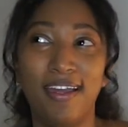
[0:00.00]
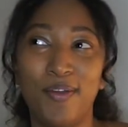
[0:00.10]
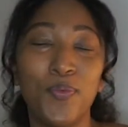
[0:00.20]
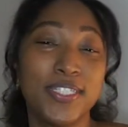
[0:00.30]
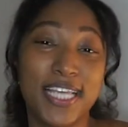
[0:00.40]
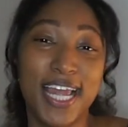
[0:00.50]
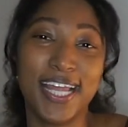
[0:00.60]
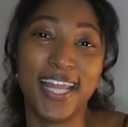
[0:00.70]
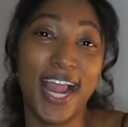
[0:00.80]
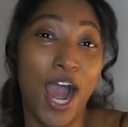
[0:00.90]
once again,
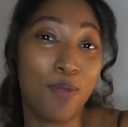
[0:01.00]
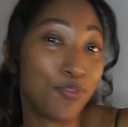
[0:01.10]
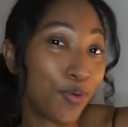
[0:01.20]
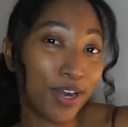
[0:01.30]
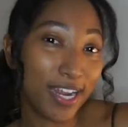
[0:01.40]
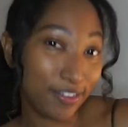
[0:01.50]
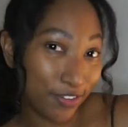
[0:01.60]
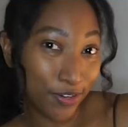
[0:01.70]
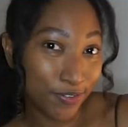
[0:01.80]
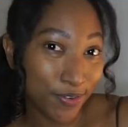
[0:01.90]
like, I'm for it if
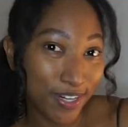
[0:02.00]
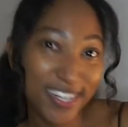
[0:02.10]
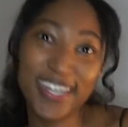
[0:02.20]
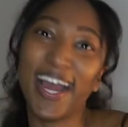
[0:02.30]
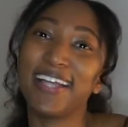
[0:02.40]
you're for it.